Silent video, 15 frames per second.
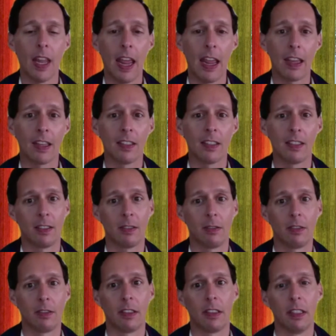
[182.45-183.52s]
And,
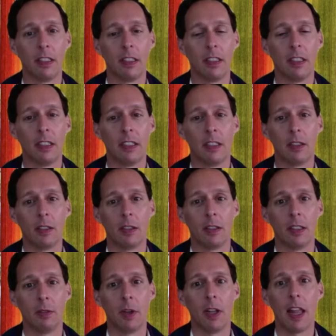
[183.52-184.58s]

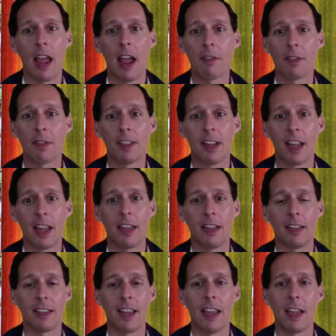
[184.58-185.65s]
well, I have to
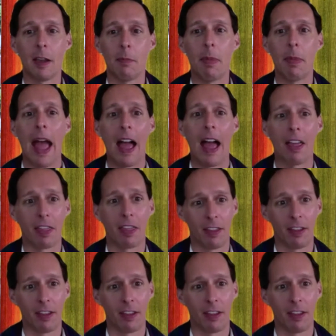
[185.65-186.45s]
say, take a bath.